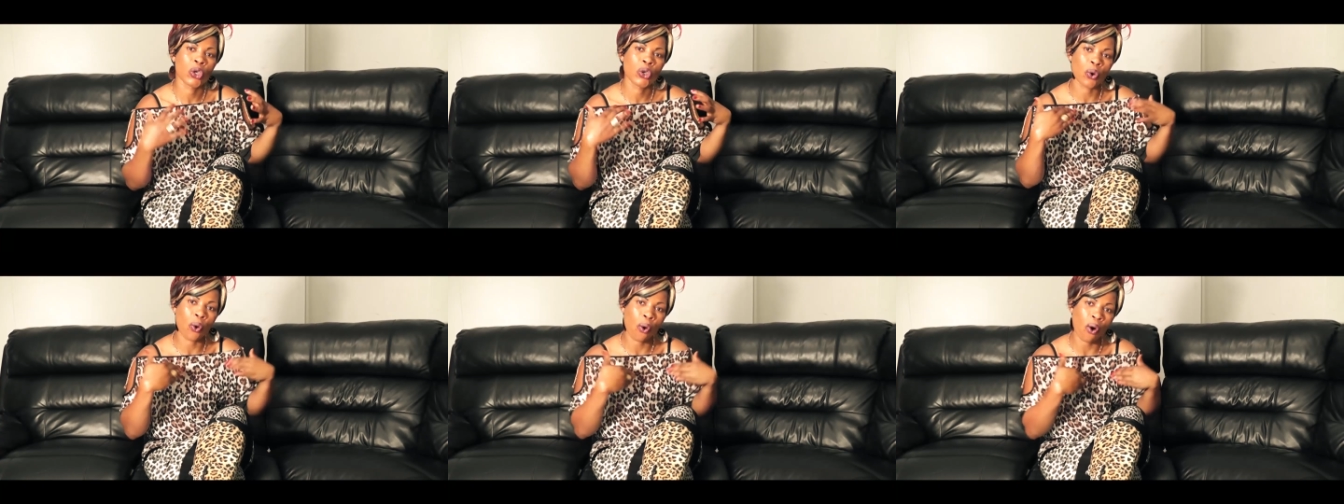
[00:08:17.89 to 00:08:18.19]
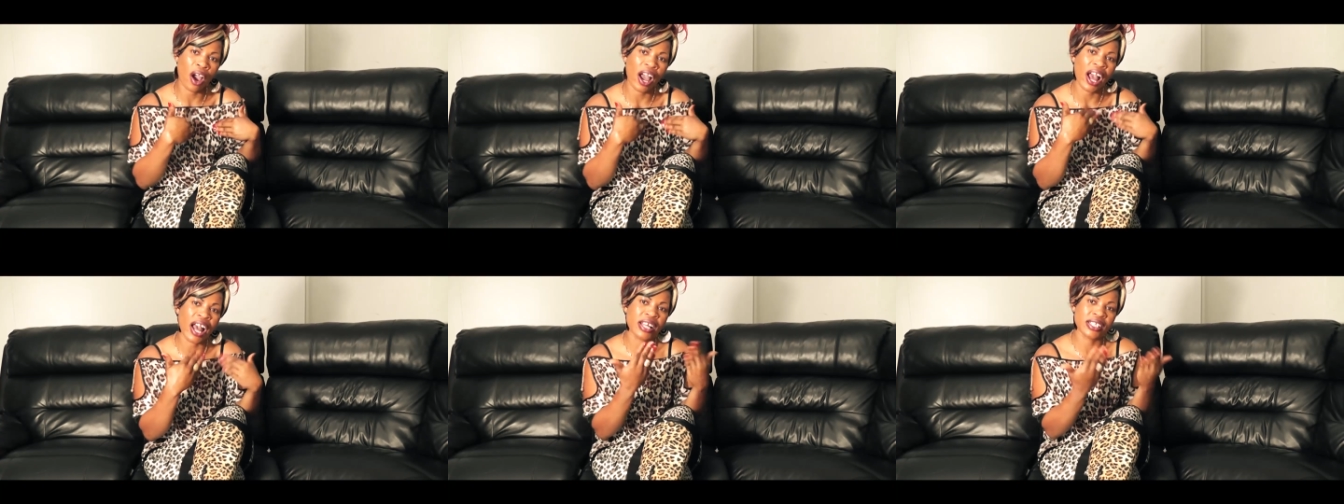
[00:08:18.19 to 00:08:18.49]
your
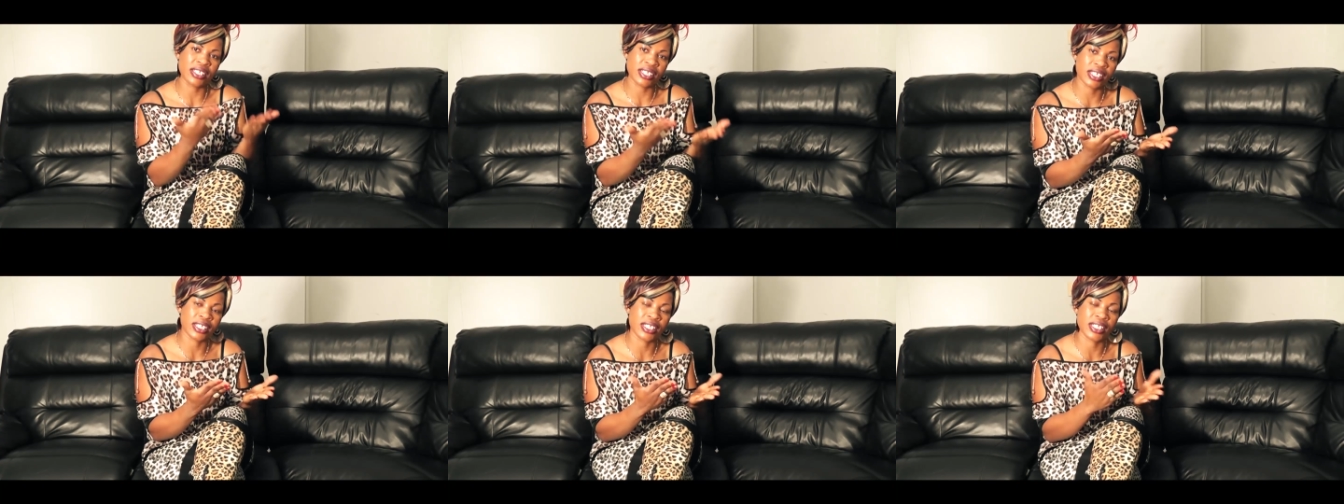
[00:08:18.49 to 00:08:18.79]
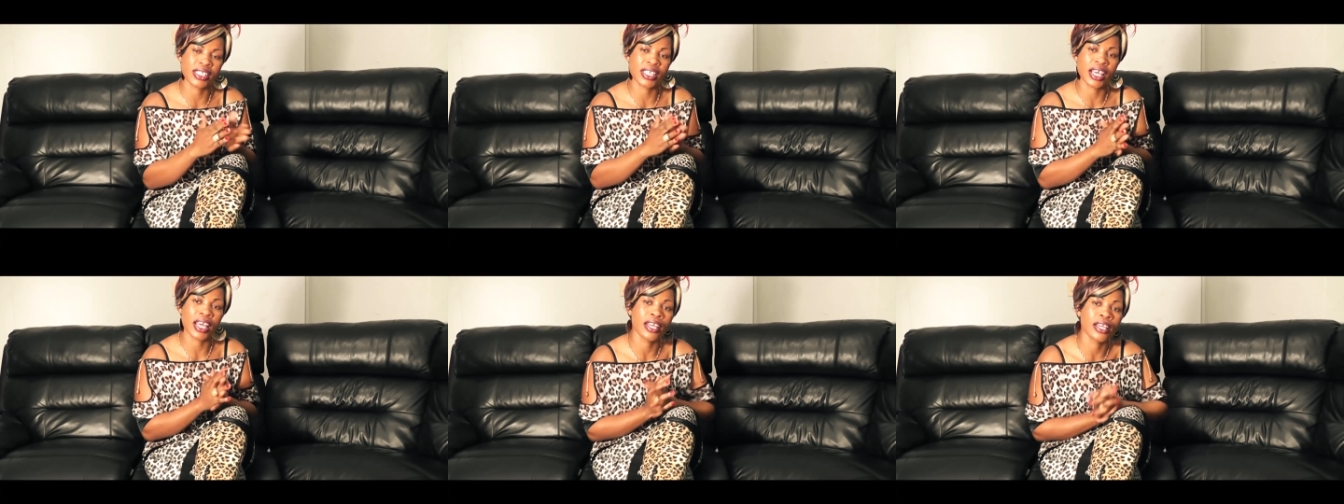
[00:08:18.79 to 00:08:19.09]
heart
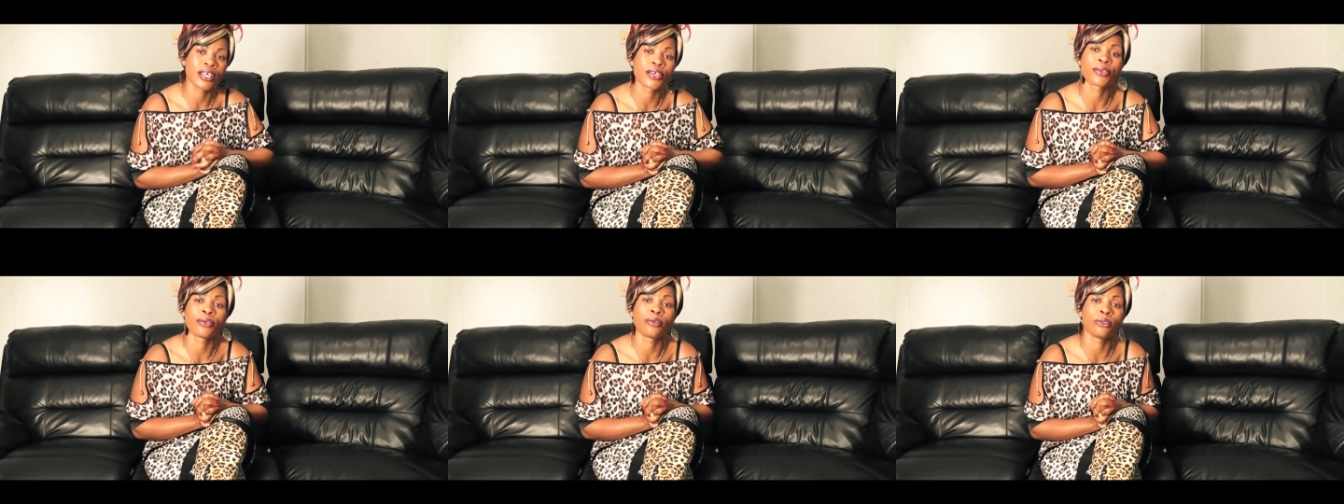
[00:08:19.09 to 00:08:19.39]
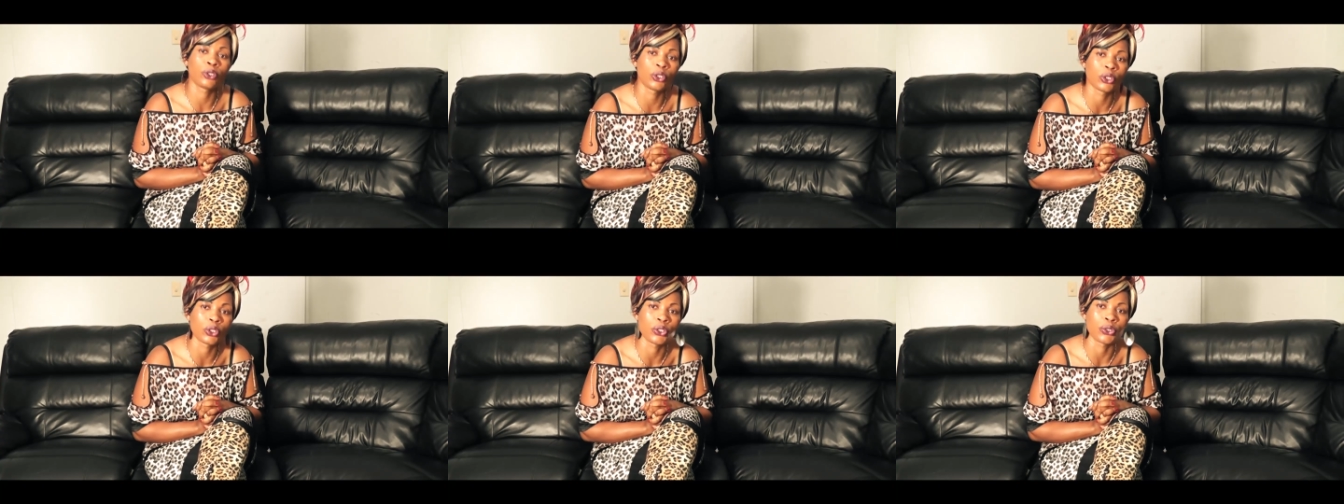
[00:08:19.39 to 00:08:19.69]
is telling
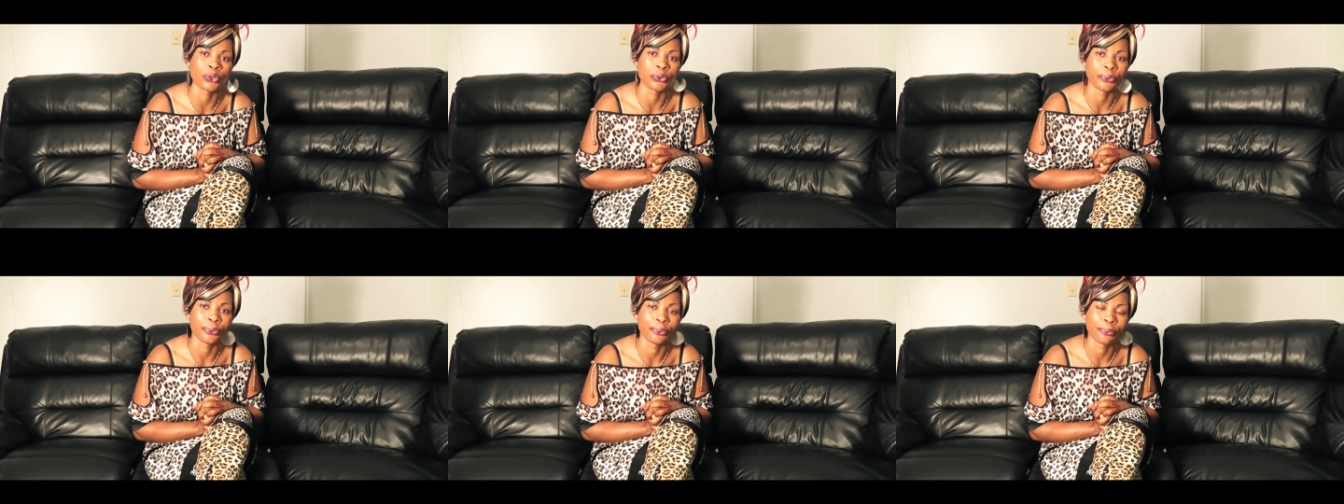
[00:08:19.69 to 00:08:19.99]
you to do,